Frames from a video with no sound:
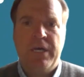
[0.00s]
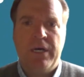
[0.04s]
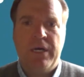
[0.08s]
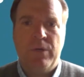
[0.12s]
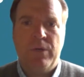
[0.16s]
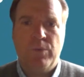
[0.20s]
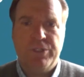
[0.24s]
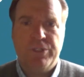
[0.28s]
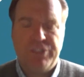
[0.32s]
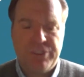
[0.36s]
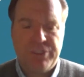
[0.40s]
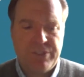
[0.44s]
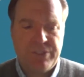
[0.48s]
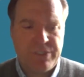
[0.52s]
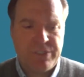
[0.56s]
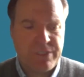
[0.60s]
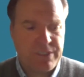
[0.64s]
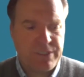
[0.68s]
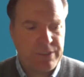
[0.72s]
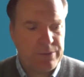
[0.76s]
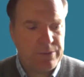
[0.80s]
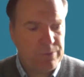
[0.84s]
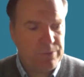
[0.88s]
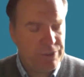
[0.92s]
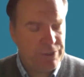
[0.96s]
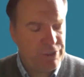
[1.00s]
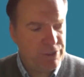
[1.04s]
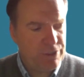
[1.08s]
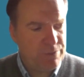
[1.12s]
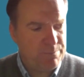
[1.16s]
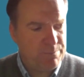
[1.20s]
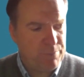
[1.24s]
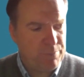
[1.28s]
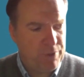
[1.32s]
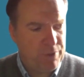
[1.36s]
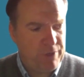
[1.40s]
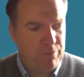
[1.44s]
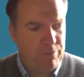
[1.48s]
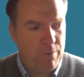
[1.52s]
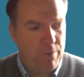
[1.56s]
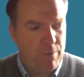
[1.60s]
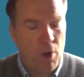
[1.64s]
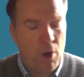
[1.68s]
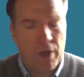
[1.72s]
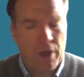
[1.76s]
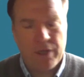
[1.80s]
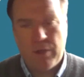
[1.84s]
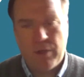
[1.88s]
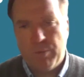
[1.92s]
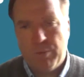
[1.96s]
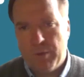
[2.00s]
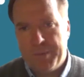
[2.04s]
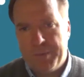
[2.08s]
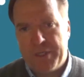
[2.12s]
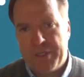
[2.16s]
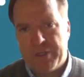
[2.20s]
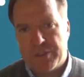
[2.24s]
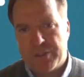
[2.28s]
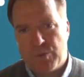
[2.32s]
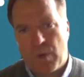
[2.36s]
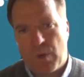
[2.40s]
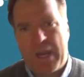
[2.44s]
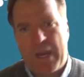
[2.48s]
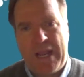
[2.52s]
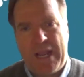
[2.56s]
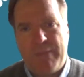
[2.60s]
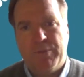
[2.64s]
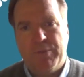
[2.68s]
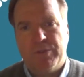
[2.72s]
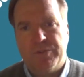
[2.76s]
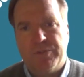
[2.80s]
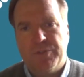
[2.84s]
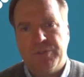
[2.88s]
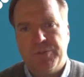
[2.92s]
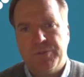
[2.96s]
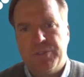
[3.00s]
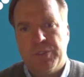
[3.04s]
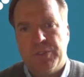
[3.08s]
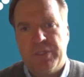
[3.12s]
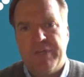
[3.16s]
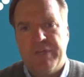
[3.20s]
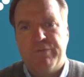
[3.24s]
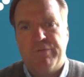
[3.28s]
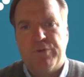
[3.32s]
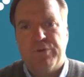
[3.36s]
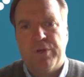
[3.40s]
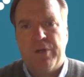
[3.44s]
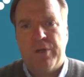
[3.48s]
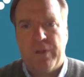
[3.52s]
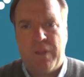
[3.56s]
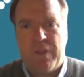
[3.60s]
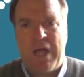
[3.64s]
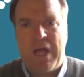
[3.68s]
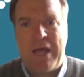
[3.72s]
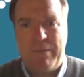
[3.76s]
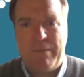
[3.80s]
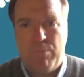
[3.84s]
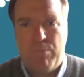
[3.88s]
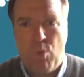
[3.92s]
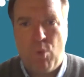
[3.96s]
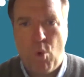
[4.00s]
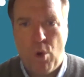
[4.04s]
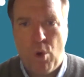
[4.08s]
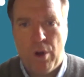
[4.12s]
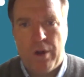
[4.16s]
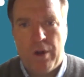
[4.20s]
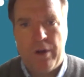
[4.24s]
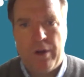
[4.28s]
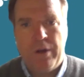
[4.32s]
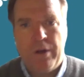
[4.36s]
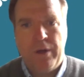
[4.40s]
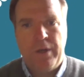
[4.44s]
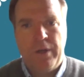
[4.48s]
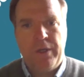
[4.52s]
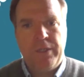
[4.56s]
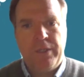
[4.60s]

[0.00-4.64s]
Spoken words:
which is pretty remarkable, because we're able to deliver a lot more